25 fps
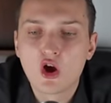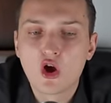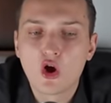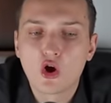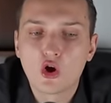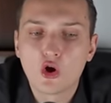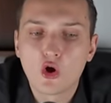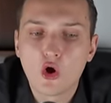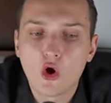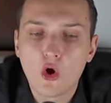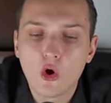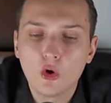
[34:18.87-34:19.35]

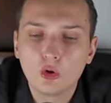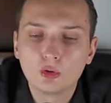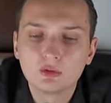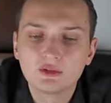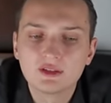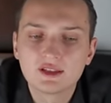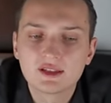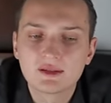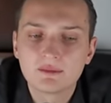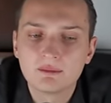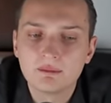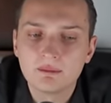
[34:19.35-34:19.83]

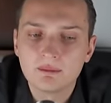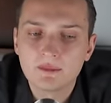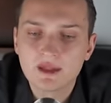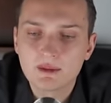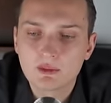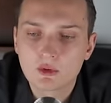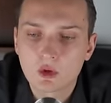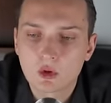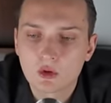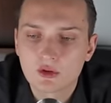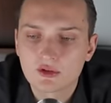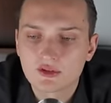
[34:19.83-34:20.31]
Hold meme
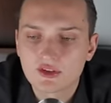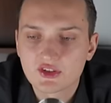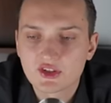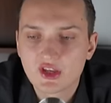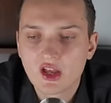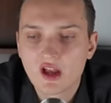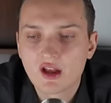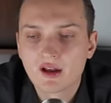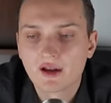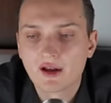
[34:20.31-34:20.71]
coins,